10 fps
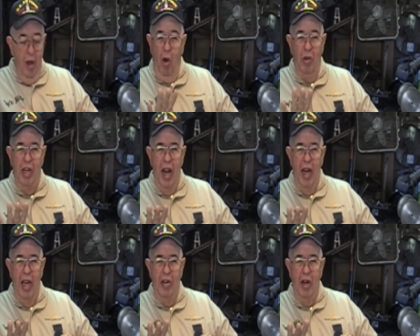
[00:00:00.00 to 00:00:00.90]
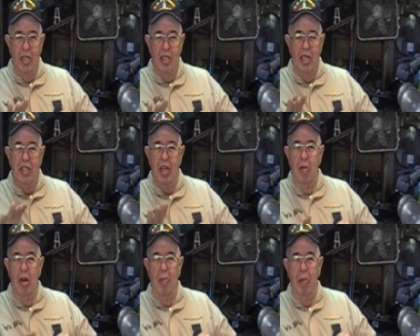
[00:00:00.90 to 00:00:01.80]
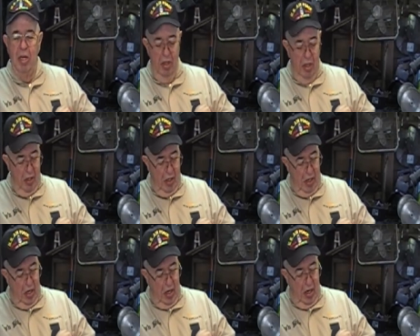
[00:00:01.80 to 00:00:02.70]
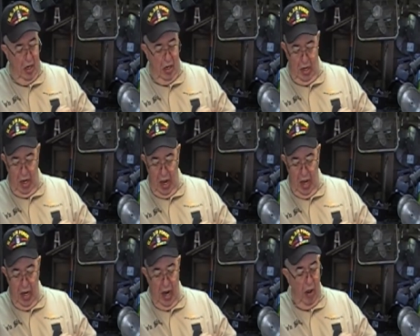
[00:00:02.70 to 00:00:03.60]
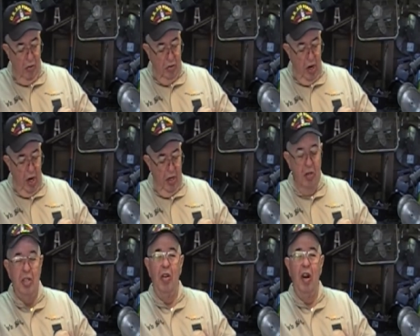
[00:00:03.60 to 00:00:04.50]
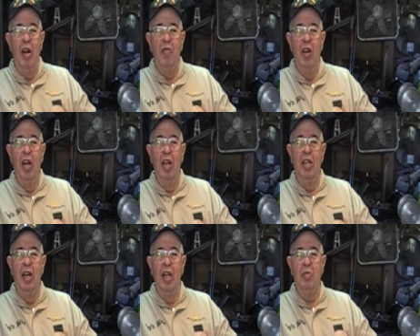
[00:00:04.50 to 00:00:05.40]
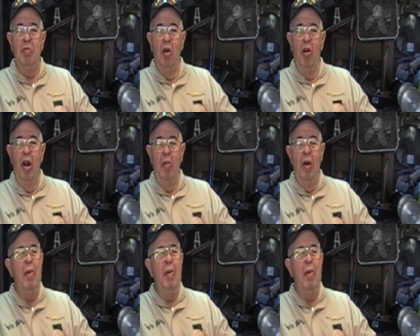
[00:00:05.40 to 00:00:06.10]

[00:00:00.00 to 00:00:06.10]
only that address. Send me the picture, and I'll try to use it, try to fit it into the next program. But